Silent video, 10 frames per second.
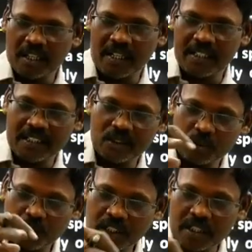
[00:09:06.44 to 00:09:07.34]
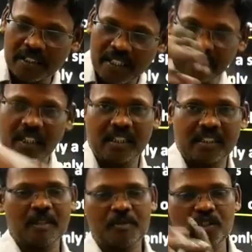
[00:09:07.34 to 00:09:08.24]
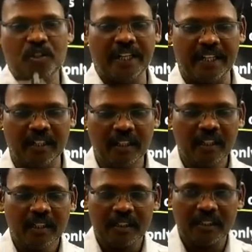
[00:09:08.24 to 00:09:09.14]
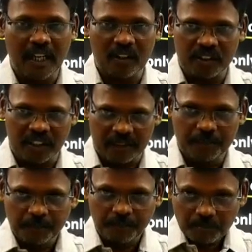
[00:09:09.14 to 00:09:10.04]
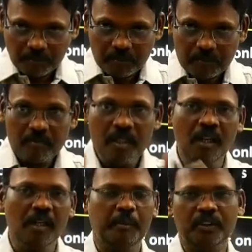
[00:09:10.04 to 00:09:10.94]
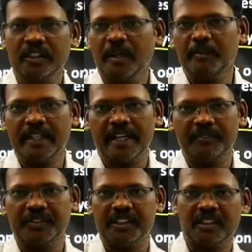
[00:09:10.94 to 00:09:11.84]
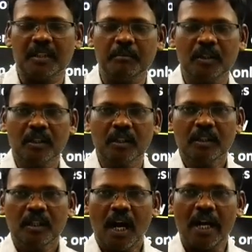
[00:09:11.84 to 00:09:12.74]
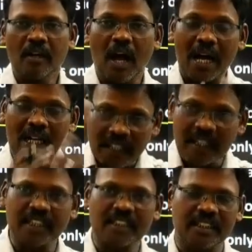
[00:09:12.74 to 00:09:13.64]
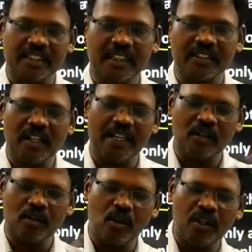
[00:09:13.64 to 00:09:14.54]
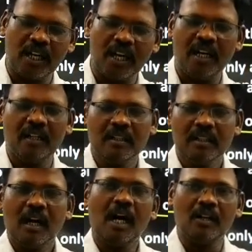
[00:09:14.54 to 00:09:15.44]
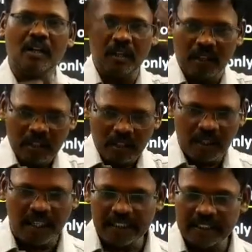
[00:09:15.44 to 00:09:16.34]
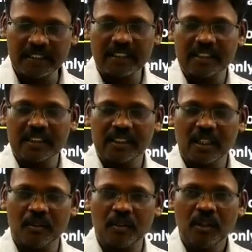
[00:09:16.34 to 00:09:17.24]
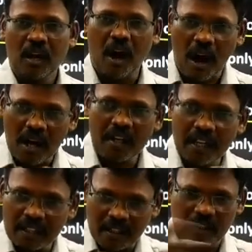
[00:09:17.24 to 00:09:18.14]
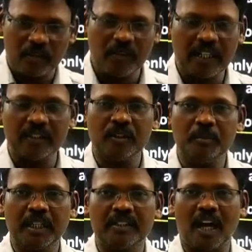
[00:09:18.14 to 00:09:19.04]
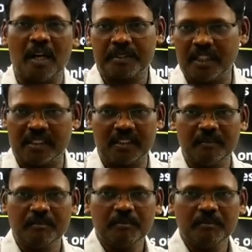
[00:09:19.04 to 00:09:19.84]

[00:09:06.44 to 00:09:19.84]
the countries which are there in the customs union, they have the same tariff system, and other restrictions like quota and a licensing system, all are, we are assuming that absence.